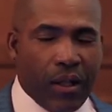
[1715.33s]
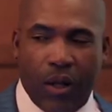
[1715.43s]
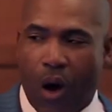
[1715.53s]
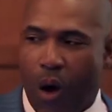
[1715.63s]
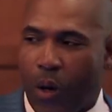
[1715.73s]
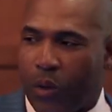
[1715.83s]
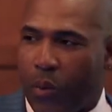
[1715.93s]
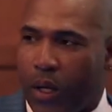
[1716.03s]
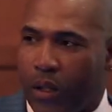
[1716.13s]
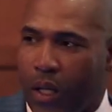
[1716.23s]
He always
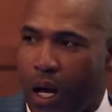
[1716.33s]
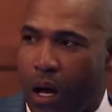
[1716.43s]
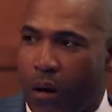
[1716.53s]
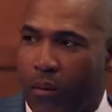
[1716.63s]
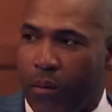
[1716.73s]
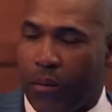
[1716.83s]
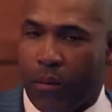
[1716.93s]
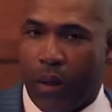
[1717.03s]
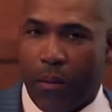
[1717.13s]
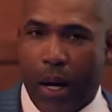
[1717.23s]
brings calm.
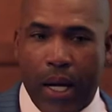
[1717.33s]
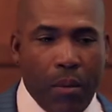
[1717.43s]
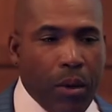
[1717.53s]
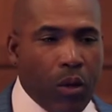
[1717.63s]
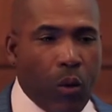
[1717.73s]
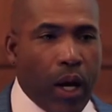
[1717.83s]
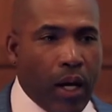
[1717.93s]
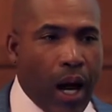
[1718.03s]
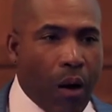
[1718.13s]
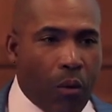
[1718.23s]
It might not be the way
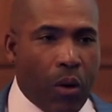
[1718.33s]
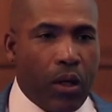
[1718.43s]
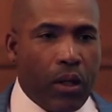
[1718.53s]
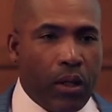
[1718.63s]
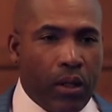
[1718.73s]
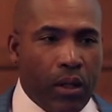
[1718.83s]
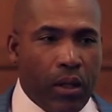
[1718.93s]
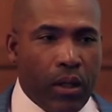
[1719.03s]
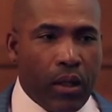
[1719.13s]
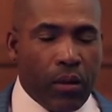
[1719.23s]
that I want it,
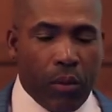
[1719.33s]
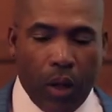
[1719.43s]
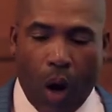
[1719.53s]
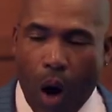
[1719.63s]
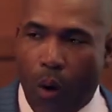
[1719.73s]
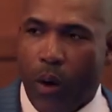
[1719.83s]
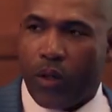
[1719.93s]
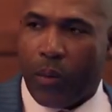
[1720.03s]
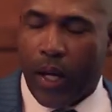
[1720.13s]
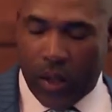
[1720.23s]
but he
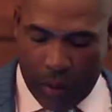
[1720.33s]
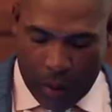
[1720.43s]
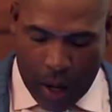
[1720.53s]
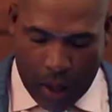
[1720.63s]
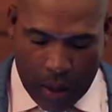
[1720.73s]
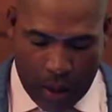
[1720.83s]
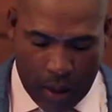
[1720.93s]
always makes it right.